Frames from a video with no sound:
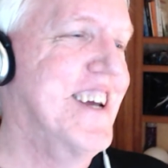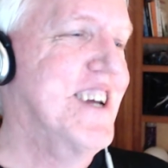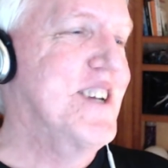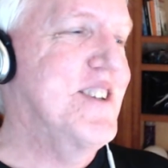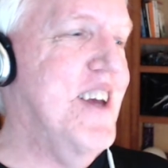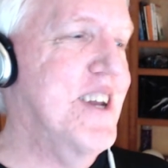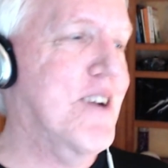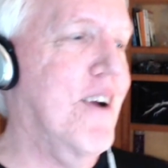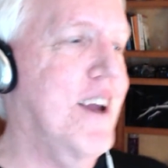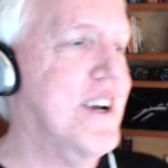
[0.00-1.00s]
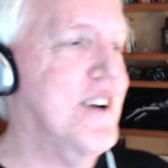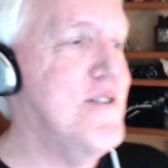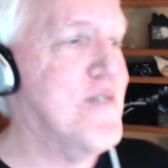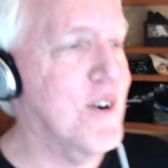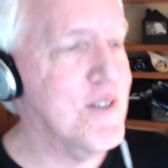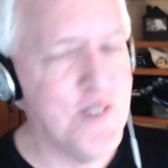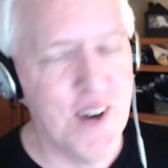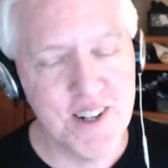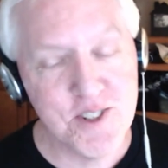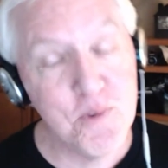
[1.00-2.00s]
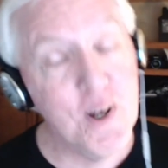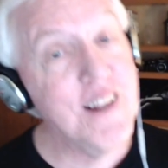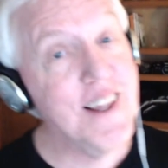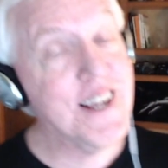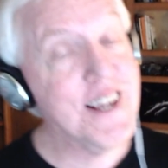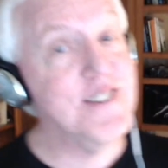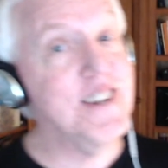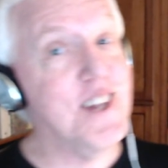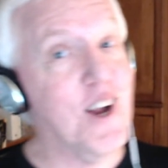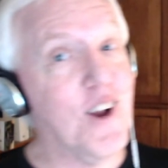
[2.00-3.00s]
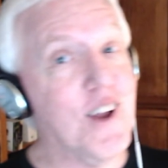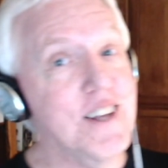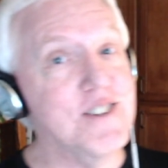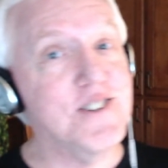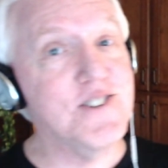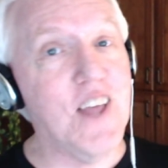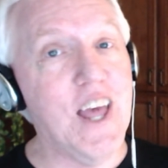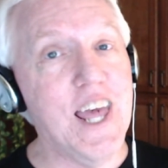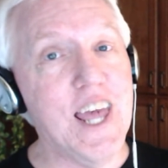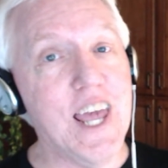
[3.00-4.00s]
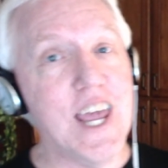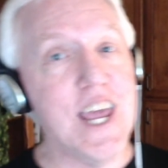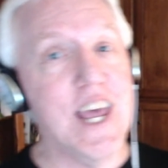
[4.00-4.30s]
To integrate ConvertFox. Well, like I said, there is a